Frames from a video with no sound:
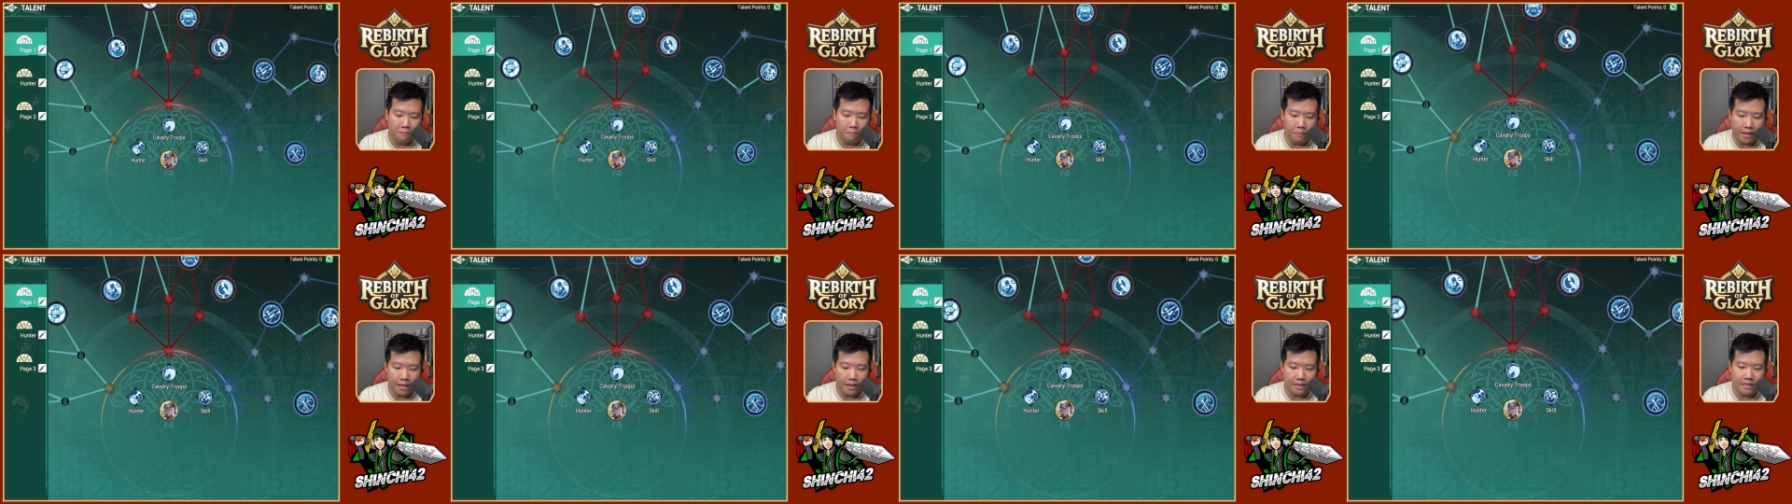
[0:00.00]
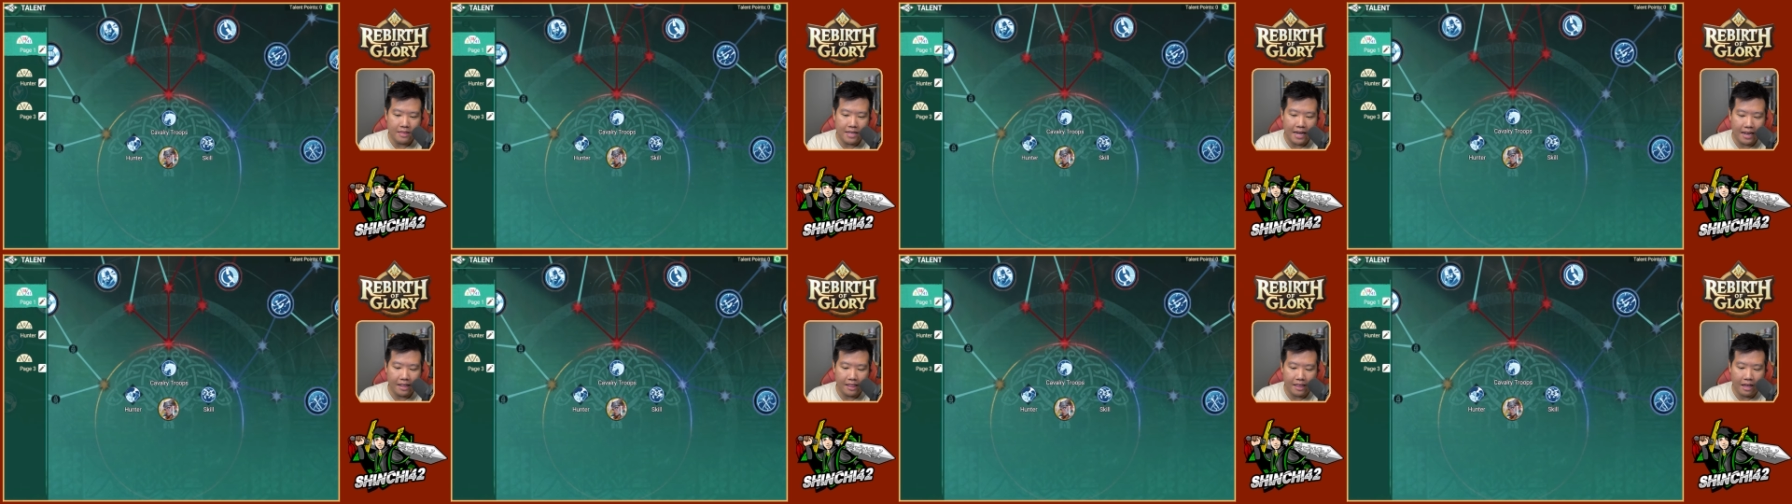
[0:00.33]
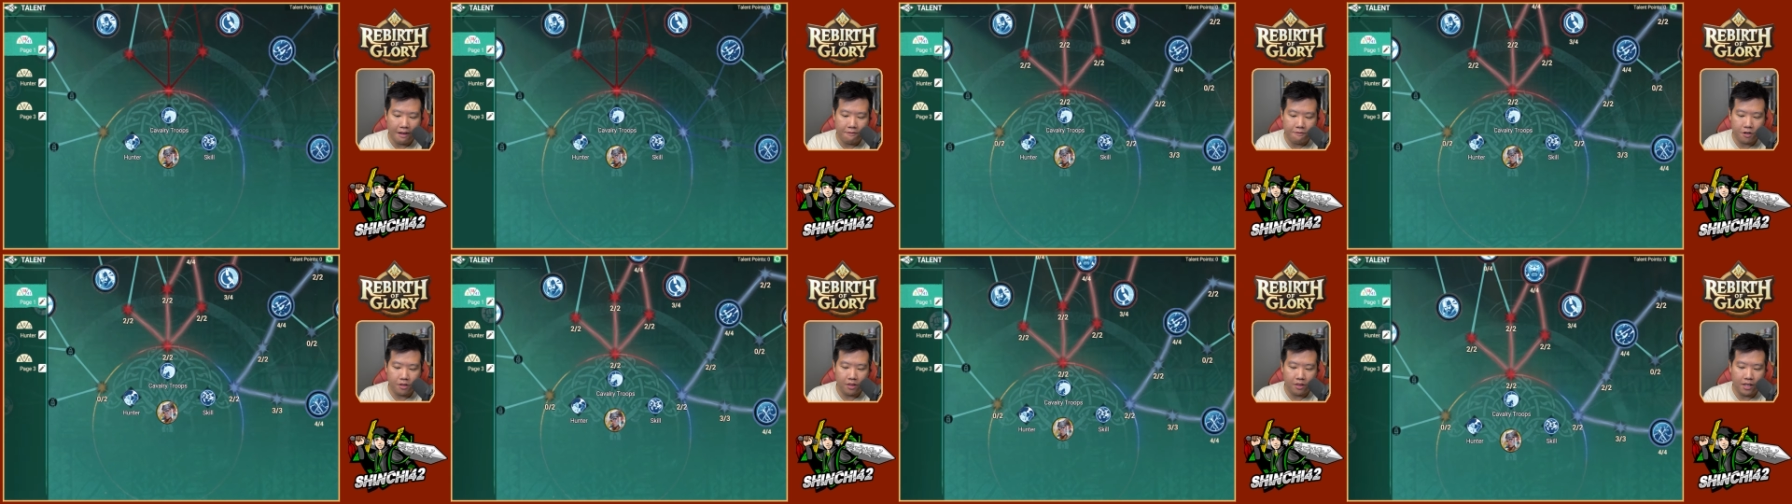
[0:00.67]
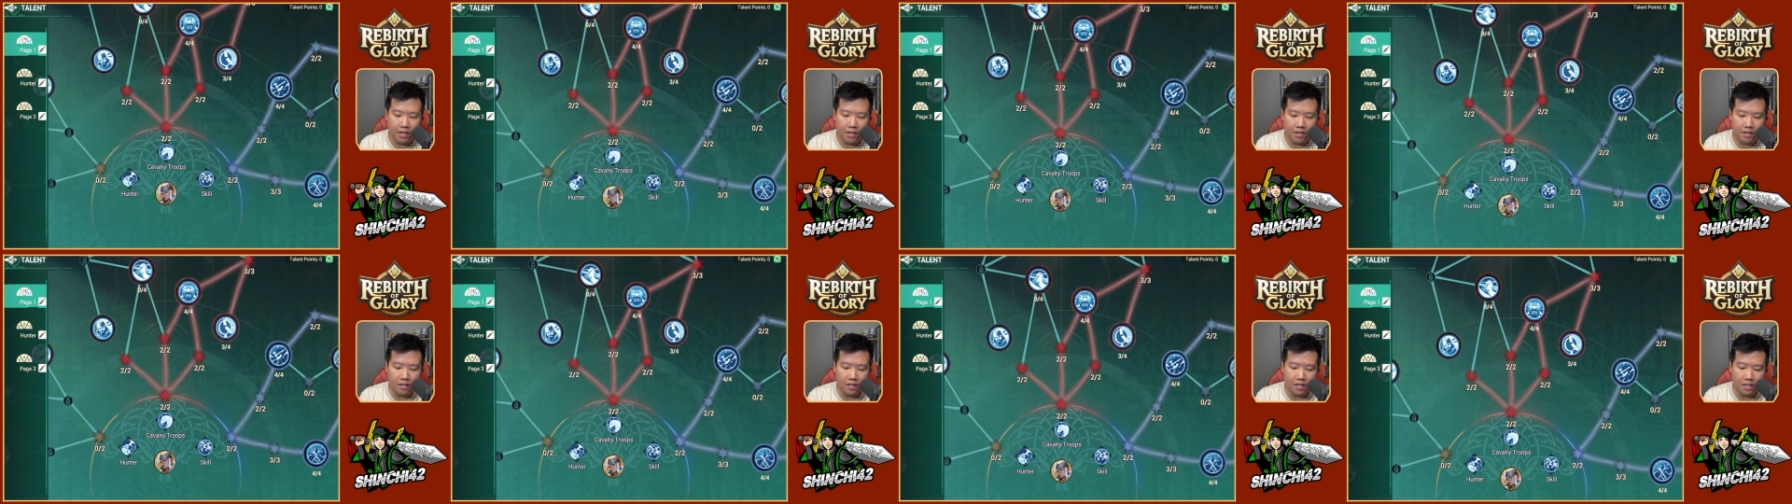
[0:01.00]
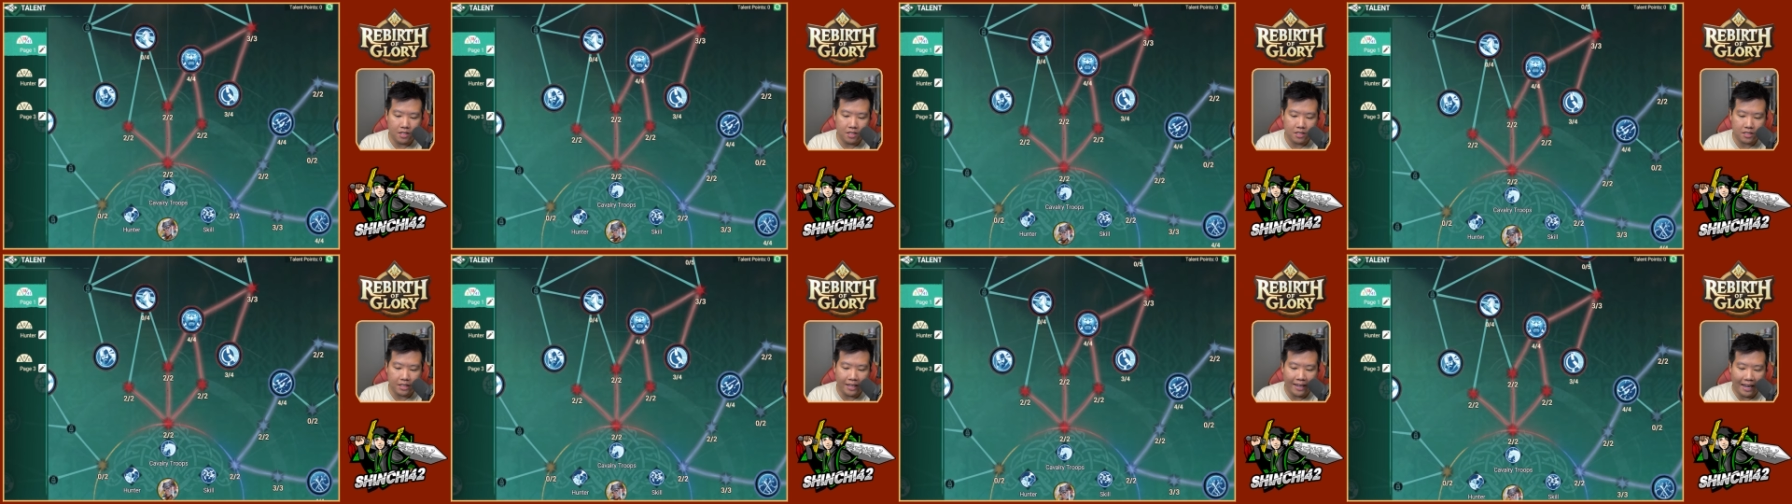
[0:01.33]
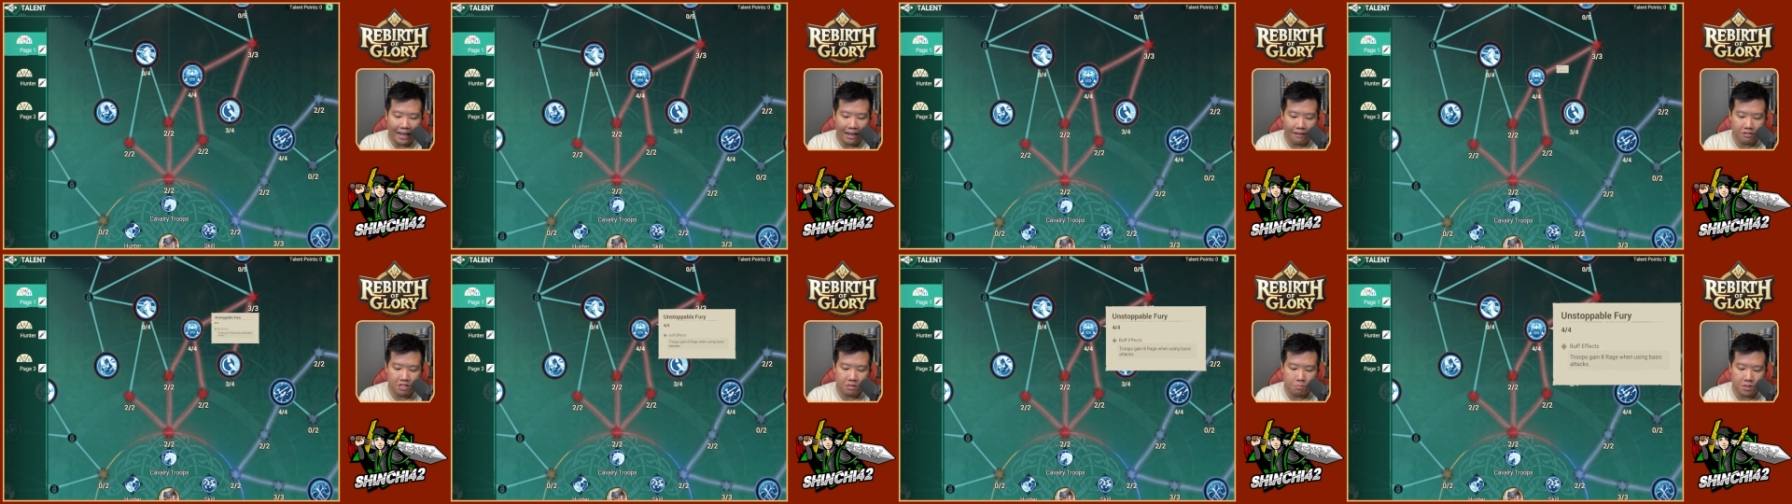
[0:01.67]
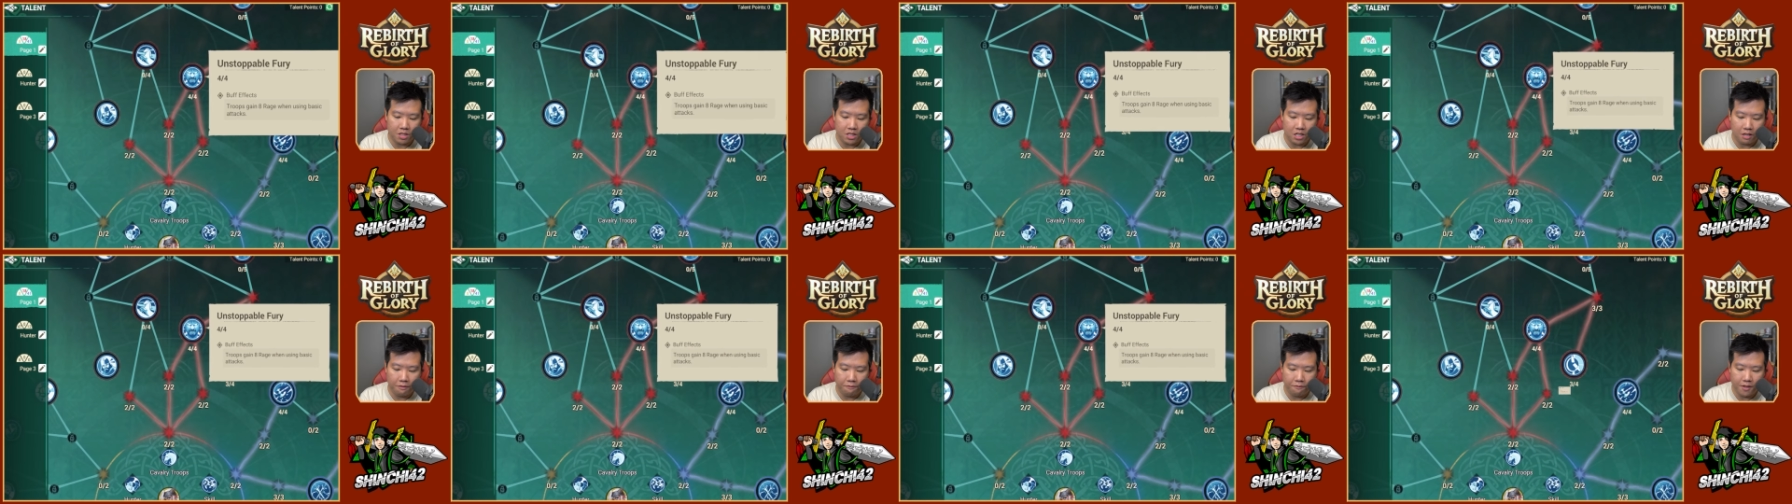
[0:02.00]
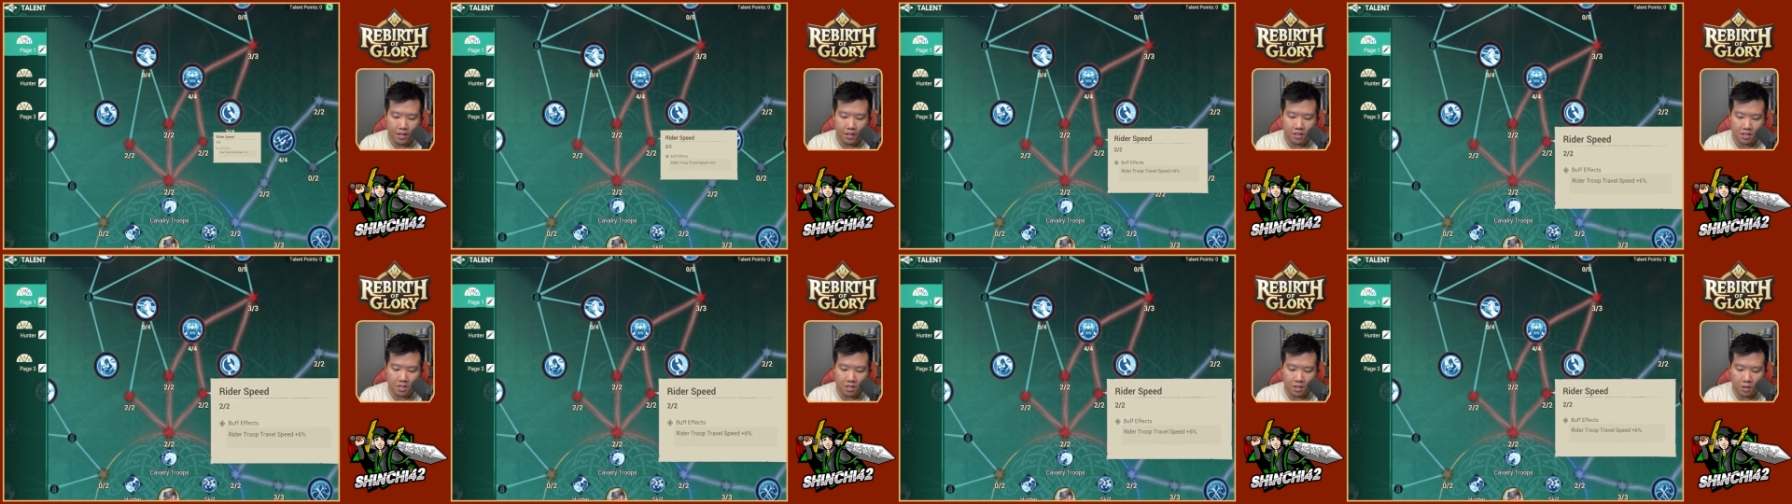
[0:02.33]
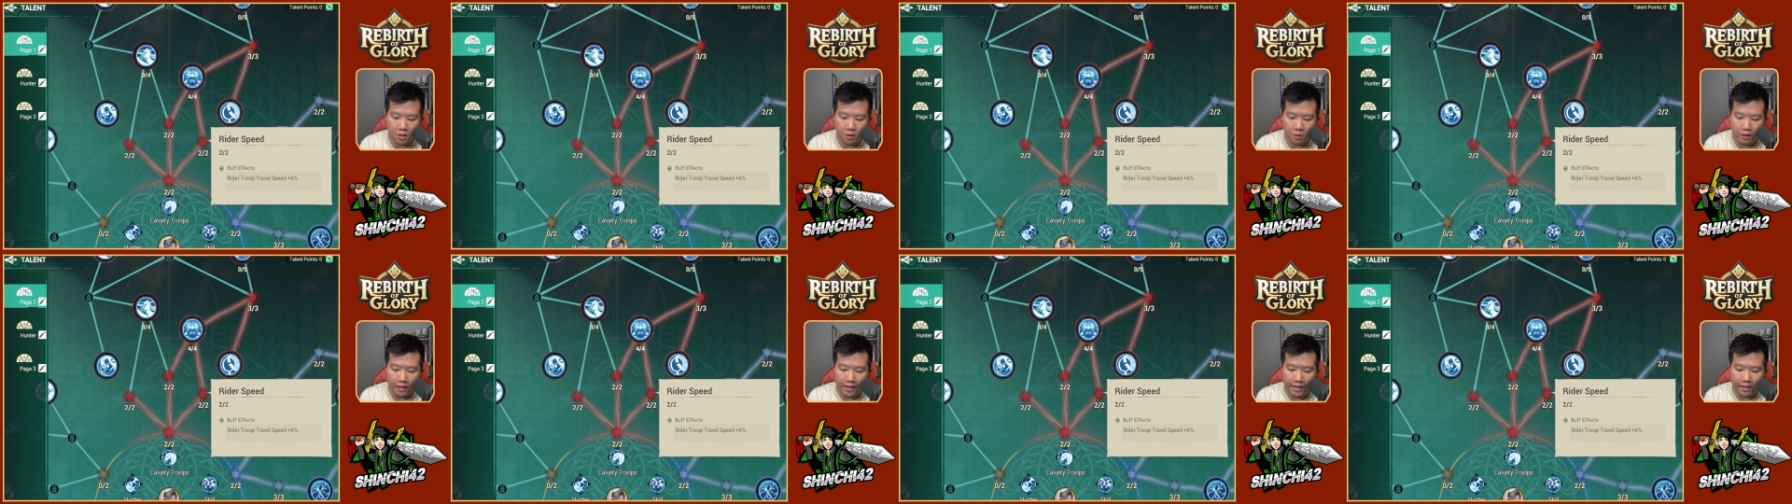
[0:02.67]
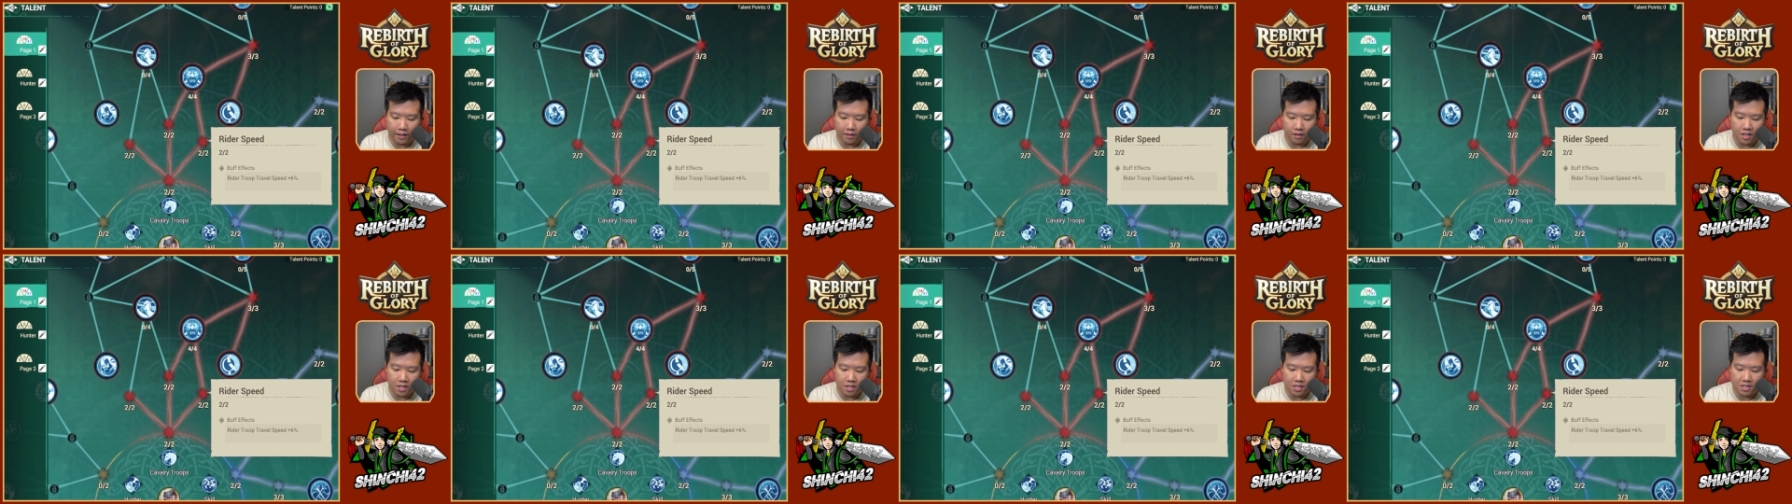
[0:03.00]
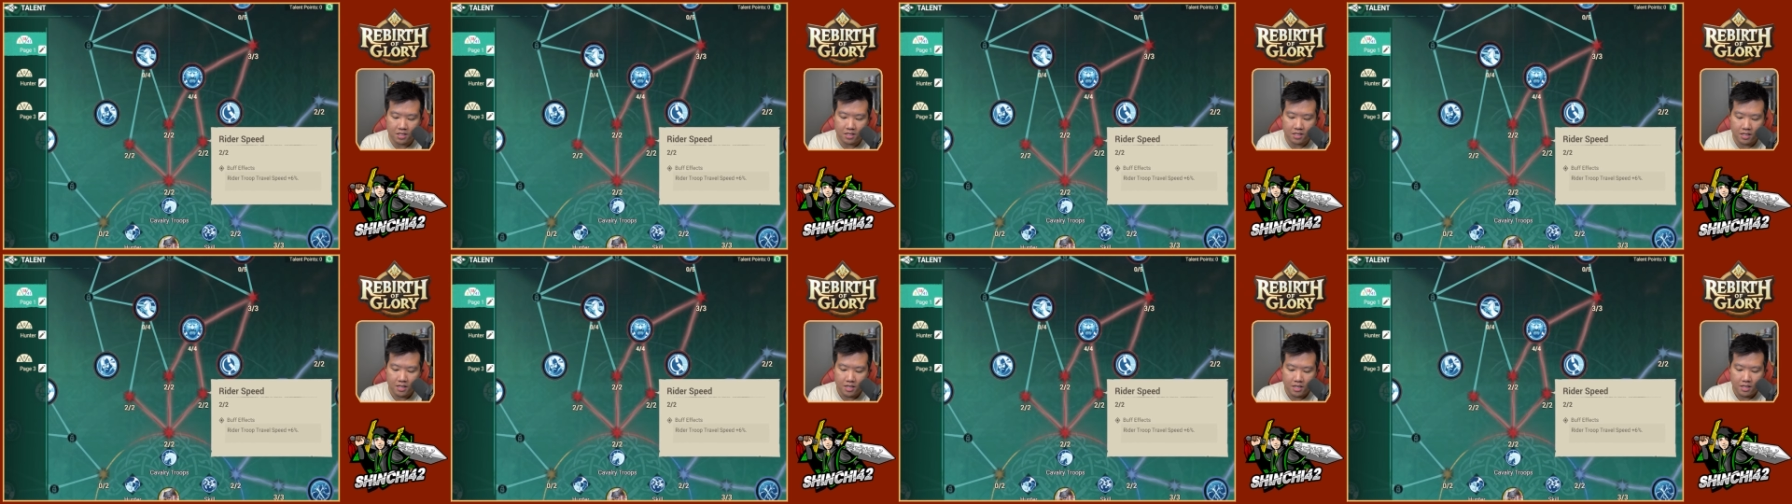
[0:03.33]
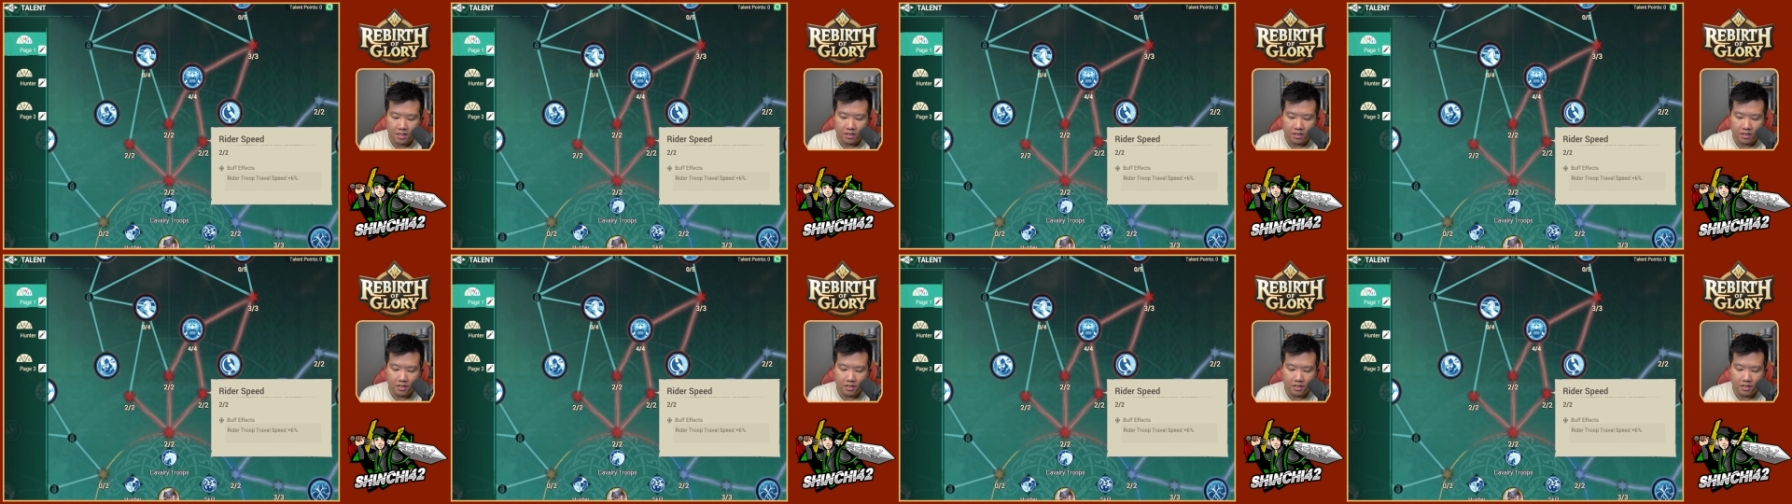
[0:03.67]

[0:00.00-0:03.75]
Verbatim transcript: But not everything is cav specific. So like this,